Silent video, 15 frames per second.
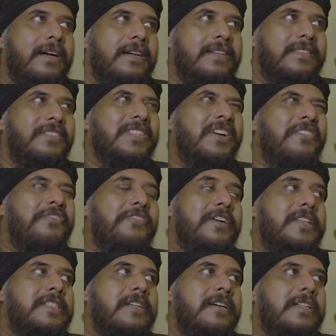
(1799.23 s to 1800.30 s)
This was our
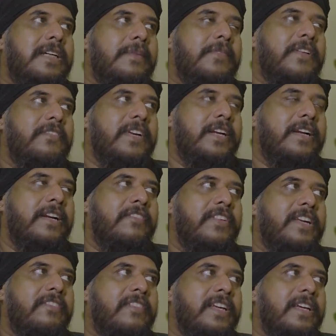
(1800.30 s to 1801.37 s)
first ever time that we did.
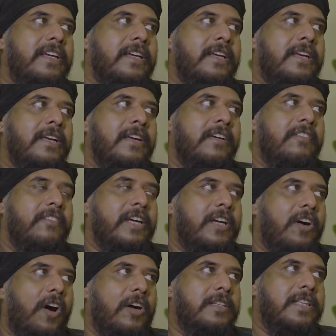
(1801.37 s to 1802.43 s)
We
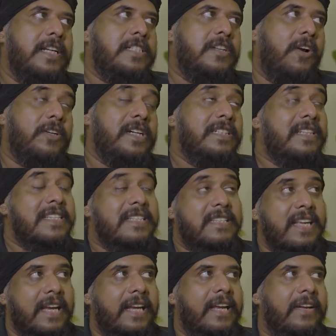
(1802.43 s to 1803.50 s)
got that sorted the
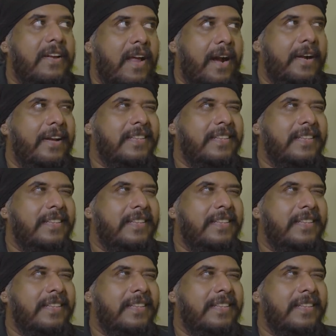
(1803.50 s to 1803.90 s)
second ad.